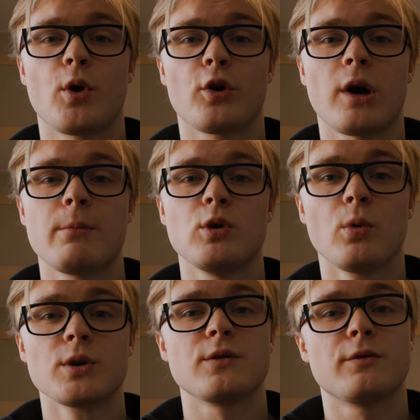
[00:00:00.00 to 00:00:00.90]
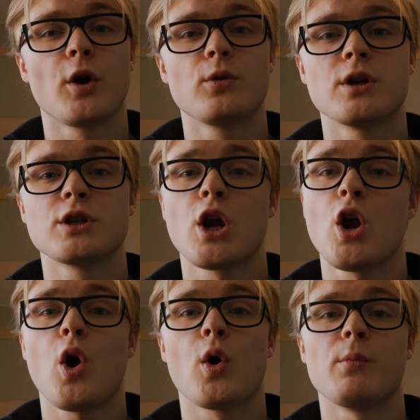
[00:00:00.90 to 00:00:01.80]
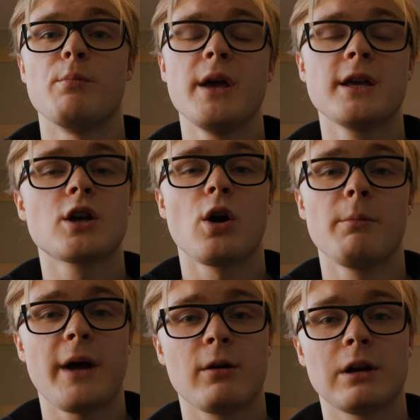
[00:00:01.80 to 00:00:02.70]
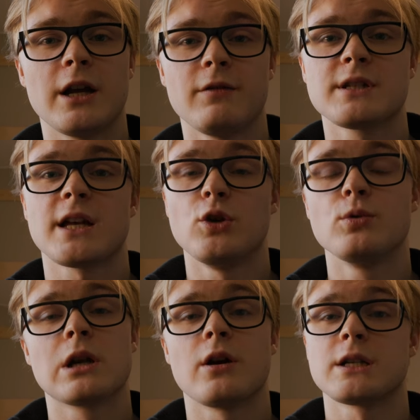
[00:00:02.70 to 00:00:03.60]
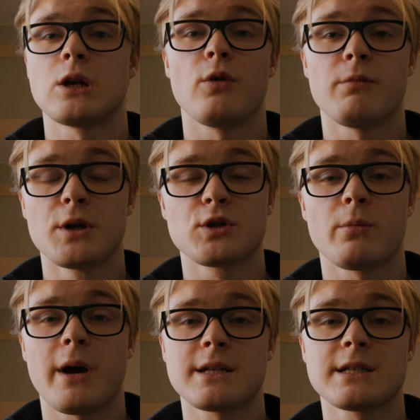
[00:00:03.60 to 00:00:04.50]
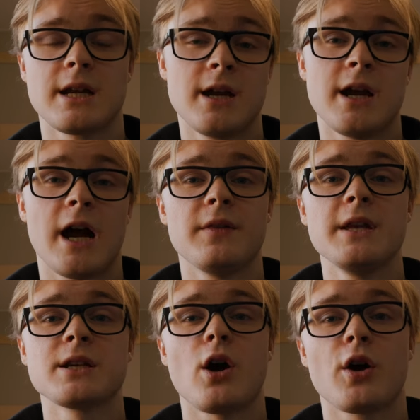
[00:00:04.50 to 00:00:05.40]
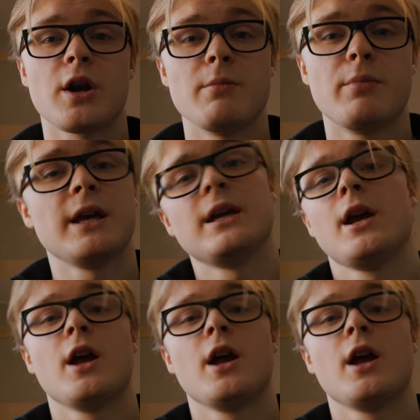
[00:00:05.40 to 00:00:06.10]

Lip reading: program, you want to focus on big compound lifts that utilize a lot of muscle mass. And these are going to be